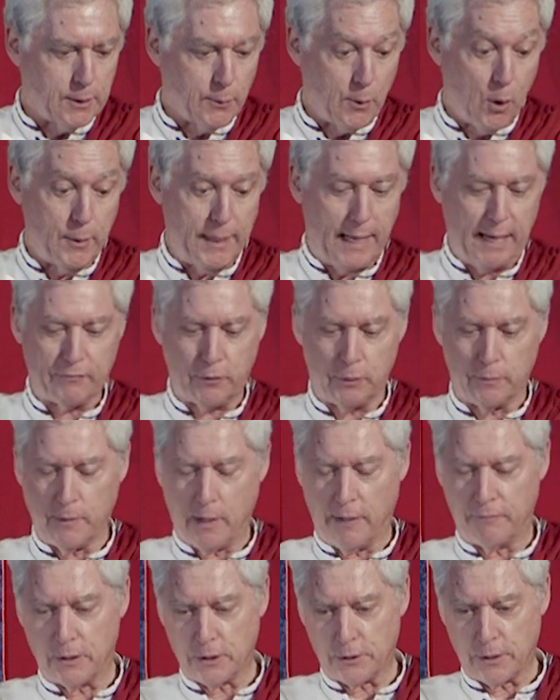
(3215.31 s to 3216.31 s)
And I
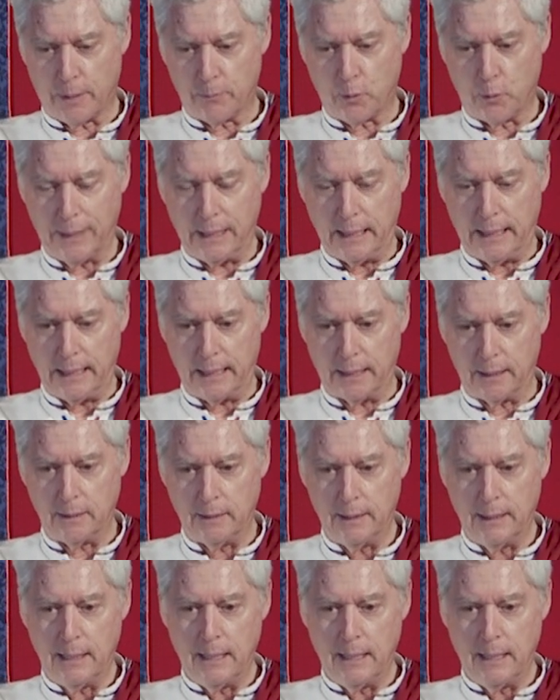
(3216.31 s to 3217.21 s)
have to stop quickly now.